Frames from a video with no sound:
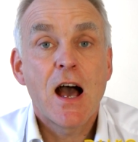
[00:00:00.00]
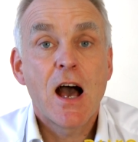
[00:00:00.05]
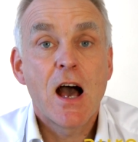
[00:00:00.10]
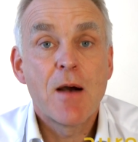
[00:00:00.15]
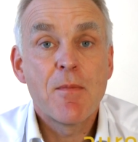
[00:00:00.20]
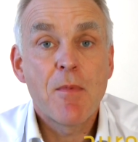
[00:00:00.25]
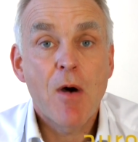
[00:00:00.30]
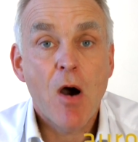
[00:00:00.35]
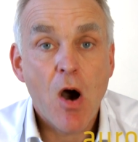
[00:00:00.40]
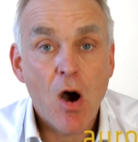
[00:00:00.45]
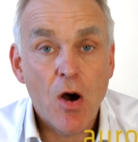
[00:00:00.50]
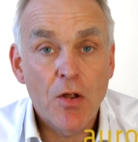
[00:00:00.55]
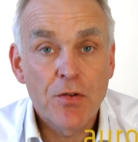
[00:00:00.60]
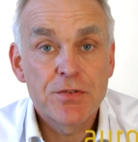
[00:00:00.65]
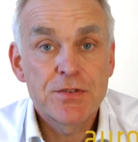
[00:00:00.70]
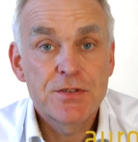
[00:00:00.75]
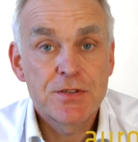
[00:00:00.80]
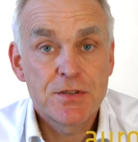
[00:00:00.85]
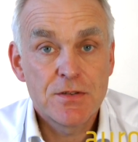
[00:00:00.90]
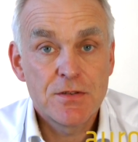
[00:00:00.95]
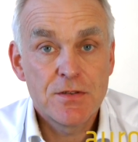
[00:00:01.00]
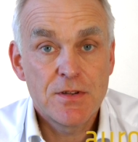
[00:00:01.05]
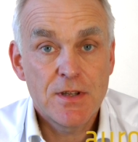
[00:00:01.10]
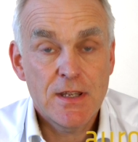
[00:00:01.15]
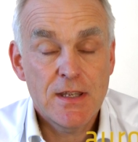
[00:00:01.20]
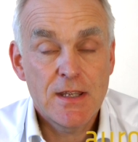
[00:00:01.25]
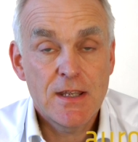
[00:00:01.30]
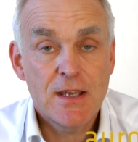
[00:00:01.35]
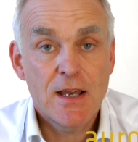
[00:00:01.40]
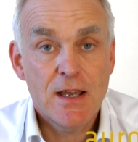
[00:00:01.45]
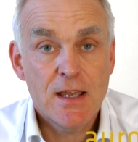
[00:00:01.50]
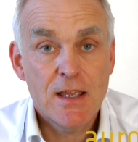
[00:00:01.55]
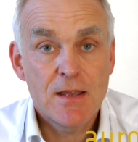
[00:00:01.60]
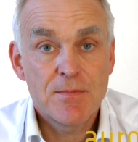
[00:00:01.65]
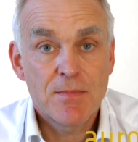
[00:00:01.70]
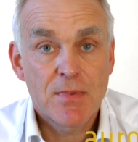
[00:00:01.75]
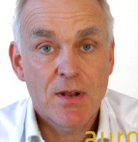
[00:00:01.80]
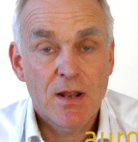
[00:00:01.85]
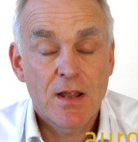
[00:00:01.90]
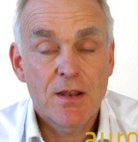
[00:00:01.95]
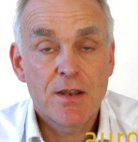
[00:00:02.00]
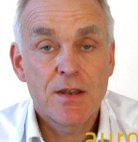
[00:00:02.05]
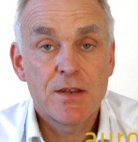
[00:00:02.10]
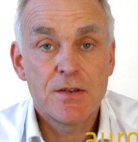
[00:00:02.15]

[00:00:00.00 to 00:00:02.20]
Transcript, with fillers: um, onto the uh, implant